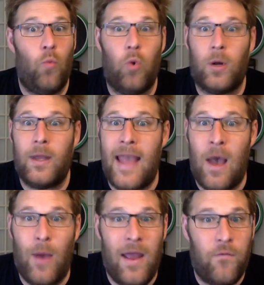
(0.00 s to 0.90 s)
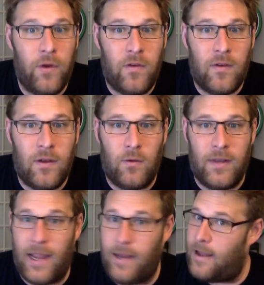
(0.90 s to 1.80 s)
working out every single
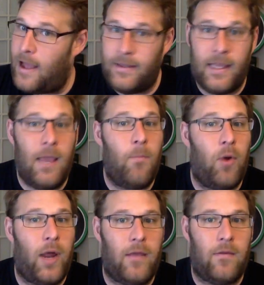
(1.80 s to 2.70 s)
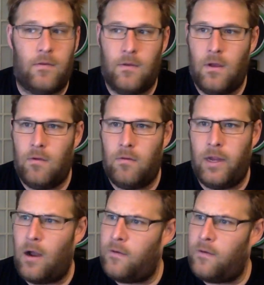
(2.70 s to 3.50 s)
day, not taking breaks, right?